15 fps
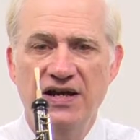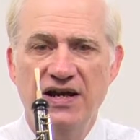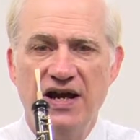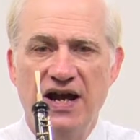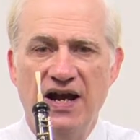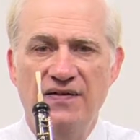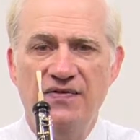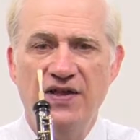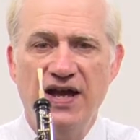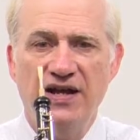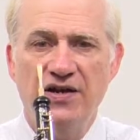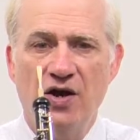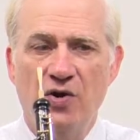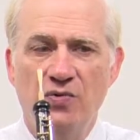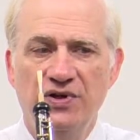and then
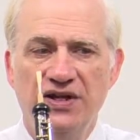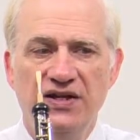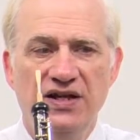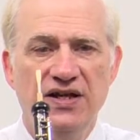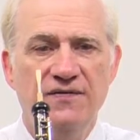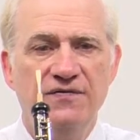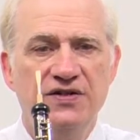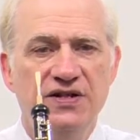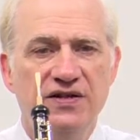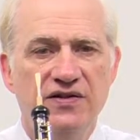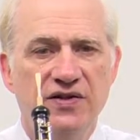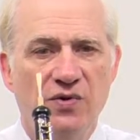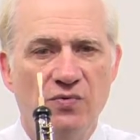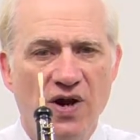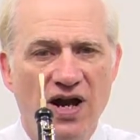only lift the
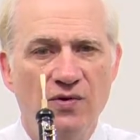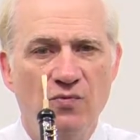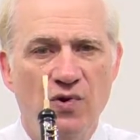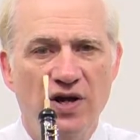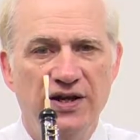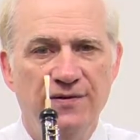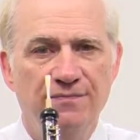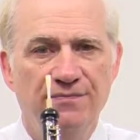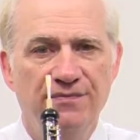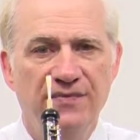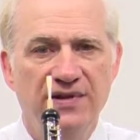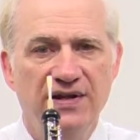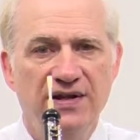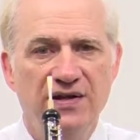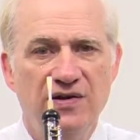right one.
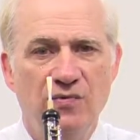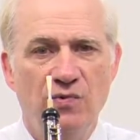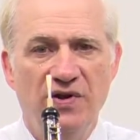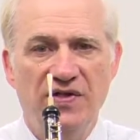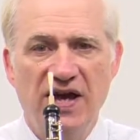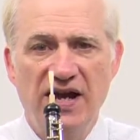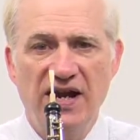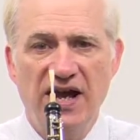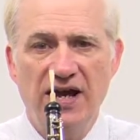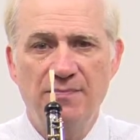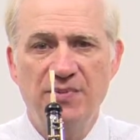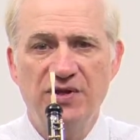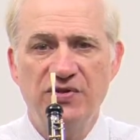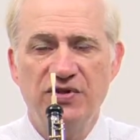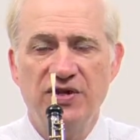When that
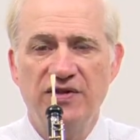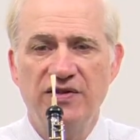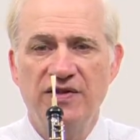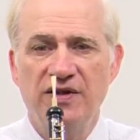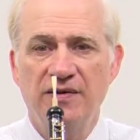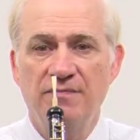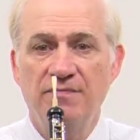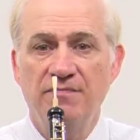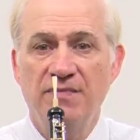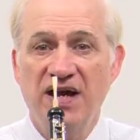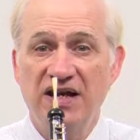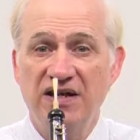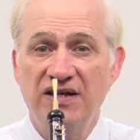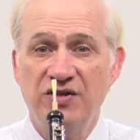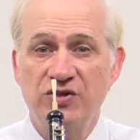happens, the
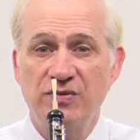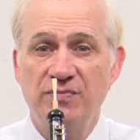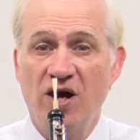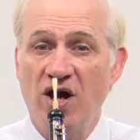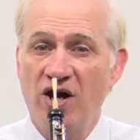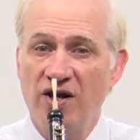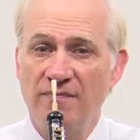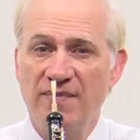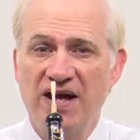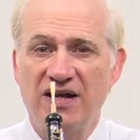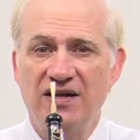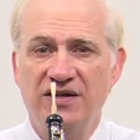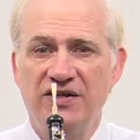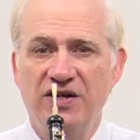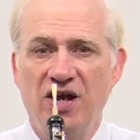mechanism
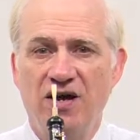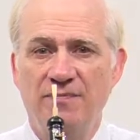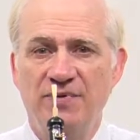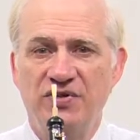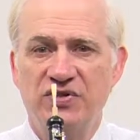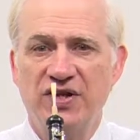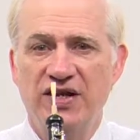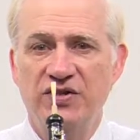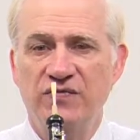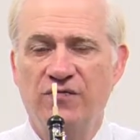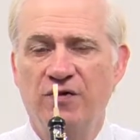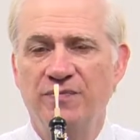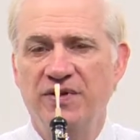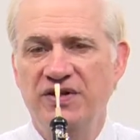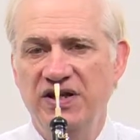automatically compensates from
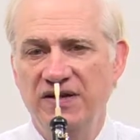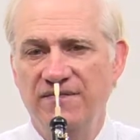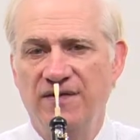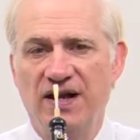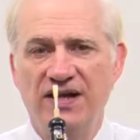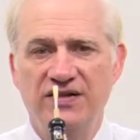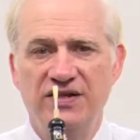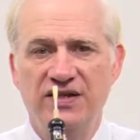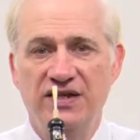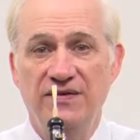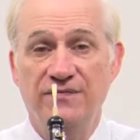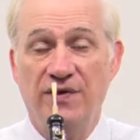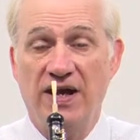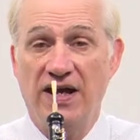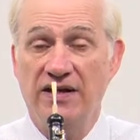the D flat to the E
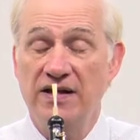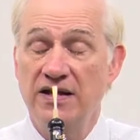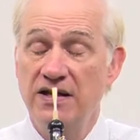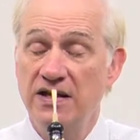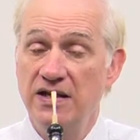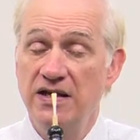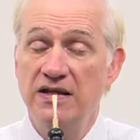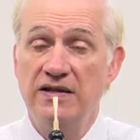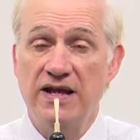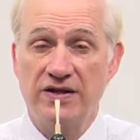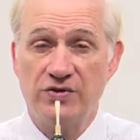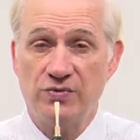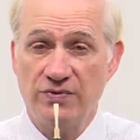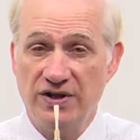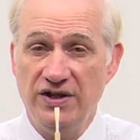flat. That's
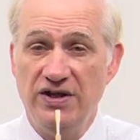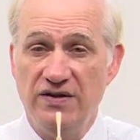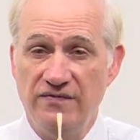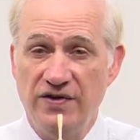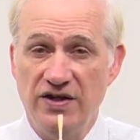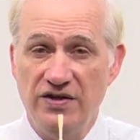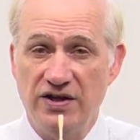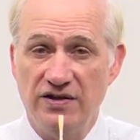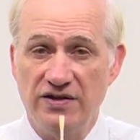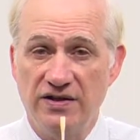really convenient.